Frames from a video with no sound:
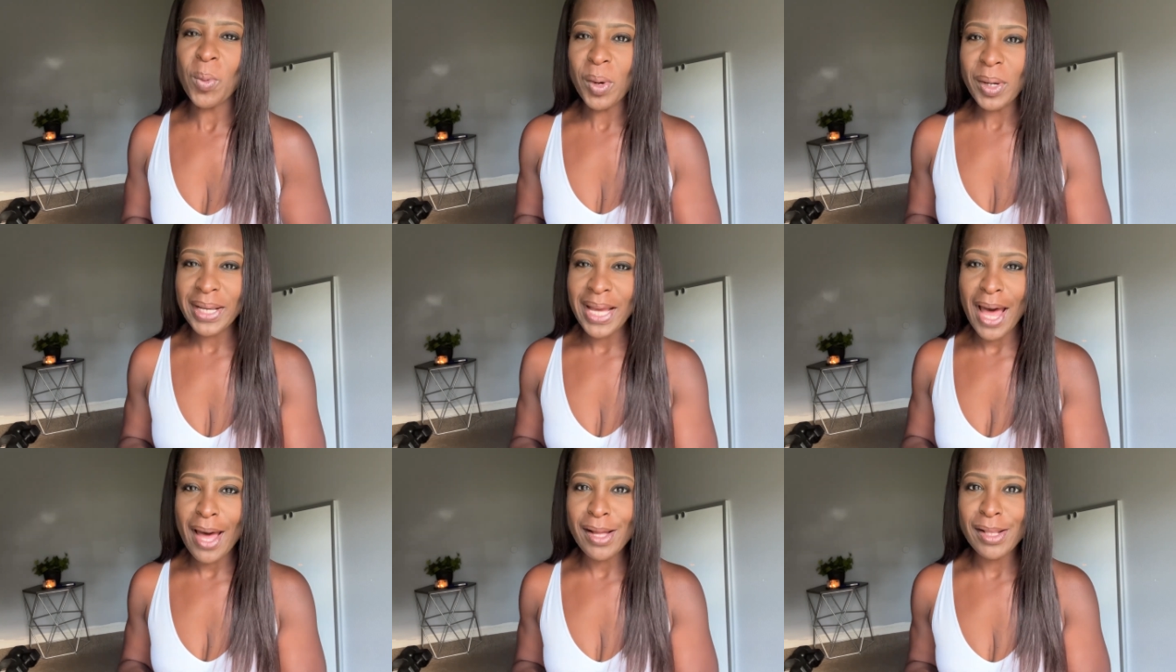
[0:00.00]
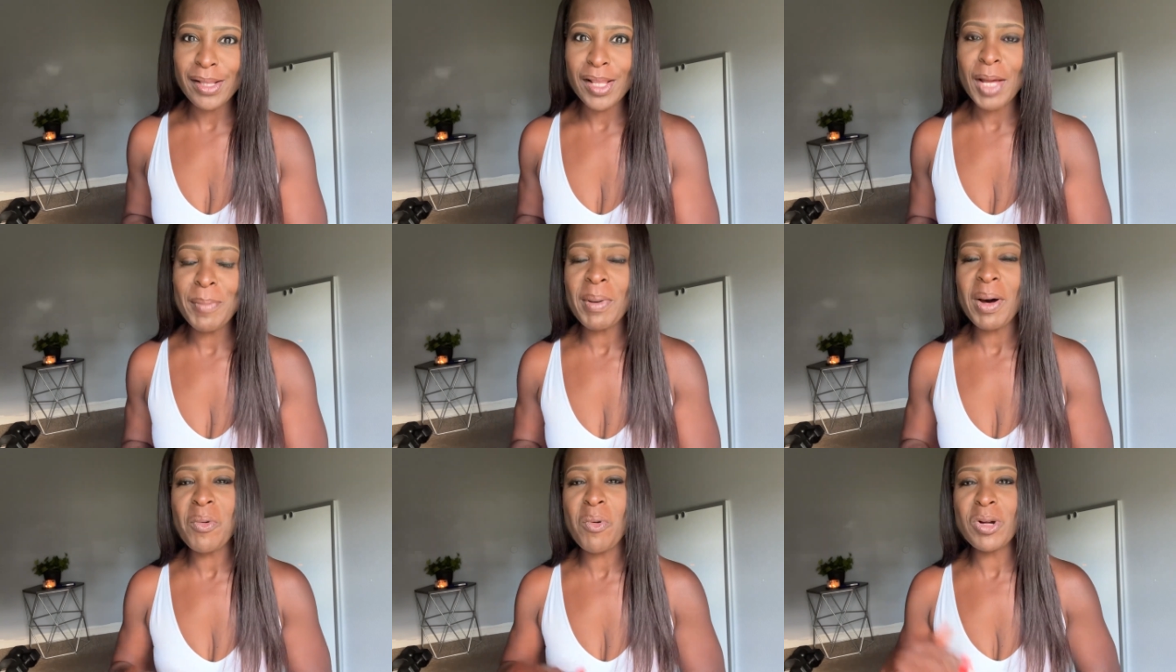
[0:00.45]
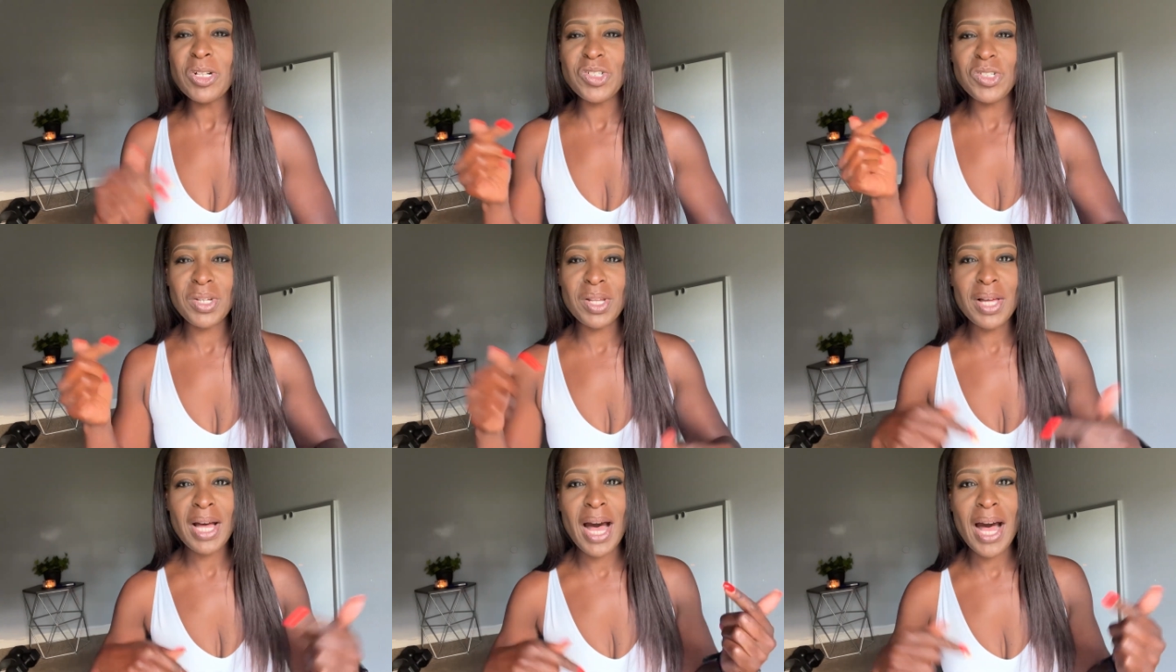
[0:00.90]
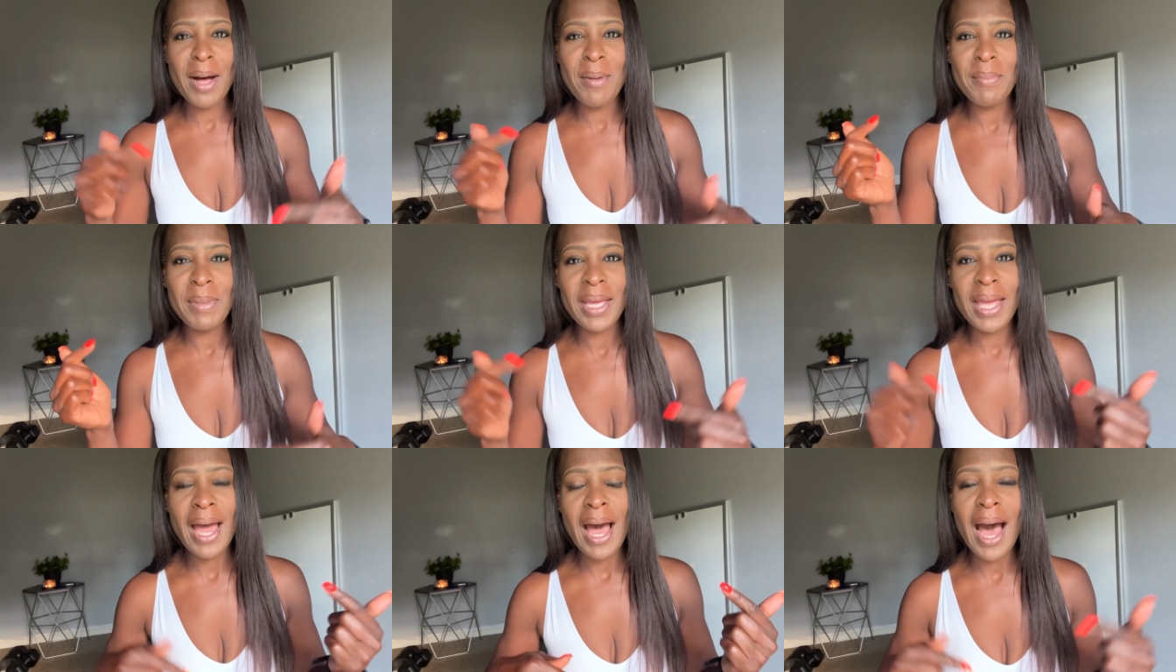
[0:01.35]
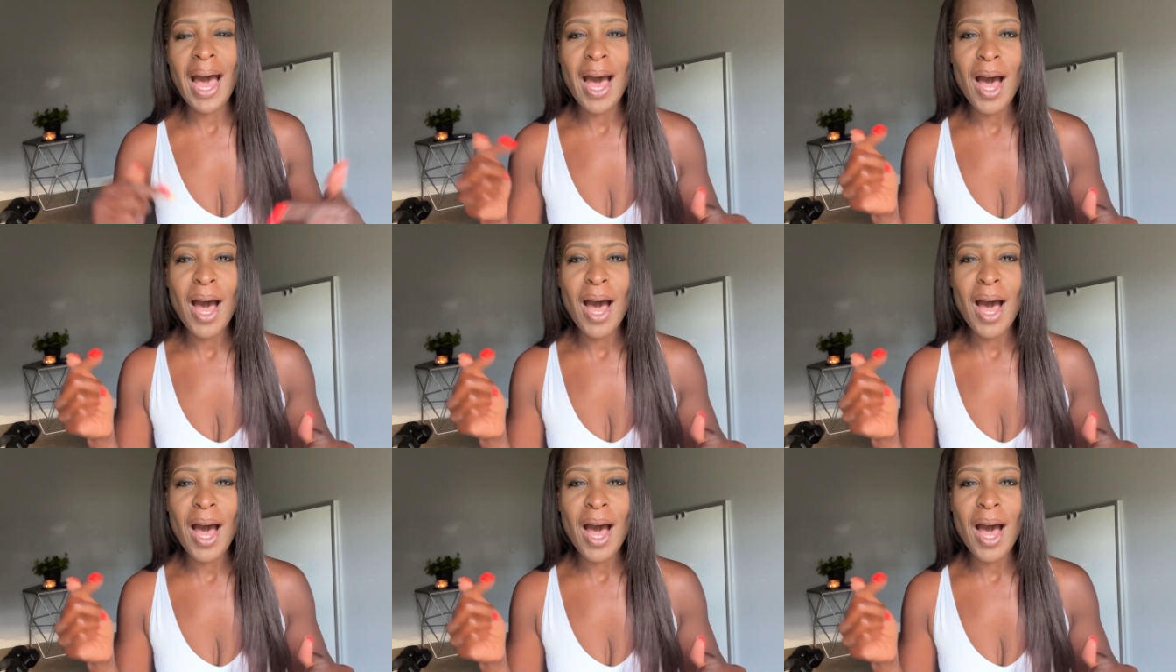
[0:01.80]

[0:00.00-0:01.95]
workout club, I want you to comment.